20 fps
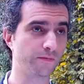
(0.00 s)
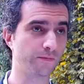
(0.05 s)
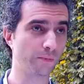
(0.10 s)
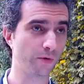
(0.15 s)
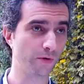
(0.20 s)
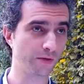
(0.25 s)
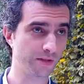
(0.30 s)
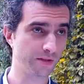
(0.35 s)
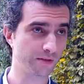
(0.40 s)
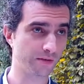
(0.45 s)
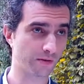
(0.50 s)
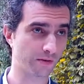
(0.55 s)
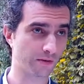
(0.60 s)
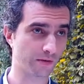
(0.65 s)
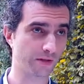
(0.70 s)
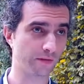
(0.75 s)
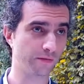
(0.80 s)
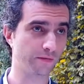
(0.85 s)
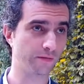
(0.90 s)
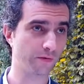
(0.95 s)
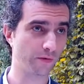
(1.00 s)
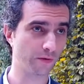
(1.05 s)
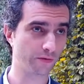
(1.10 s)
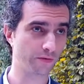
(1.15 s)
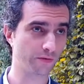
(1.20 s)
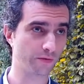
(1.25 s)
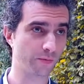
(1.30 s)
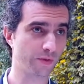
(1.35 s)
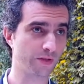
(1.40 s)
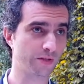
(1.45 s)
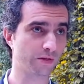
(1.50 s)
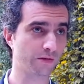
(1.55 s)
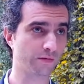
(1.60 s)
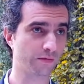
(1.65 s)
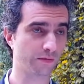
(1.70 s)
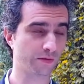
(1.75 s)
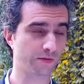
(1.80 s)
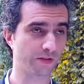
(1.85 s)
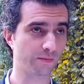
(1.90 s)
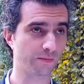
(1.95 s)
monitor and follow the risk of
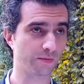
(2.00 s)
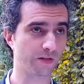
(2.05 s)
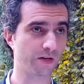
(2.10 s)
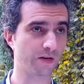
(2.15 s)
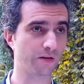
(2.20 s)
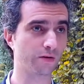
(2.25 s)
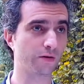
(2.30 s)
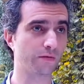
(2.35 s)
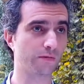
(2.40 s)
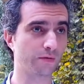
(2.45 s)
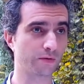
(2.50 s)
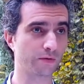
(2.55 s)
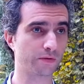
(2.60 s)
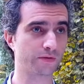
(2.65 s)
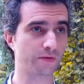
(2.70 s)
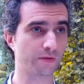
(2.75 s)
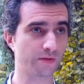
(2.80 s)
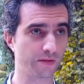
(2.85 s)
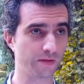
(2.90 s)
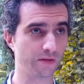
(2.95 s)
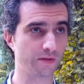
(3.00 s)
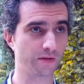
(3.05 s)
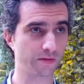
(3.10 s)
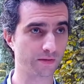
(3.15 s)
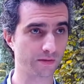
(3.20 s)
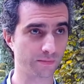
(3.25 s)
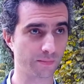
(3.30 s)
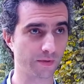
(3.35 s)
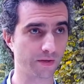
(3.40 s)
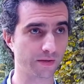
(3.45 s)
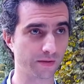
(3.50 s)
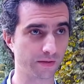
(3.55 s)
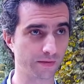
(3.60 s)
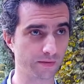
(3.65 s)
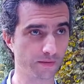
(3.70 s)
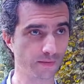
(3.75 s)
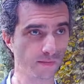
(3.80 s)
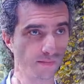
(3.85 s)
long-term care over a 30 years period.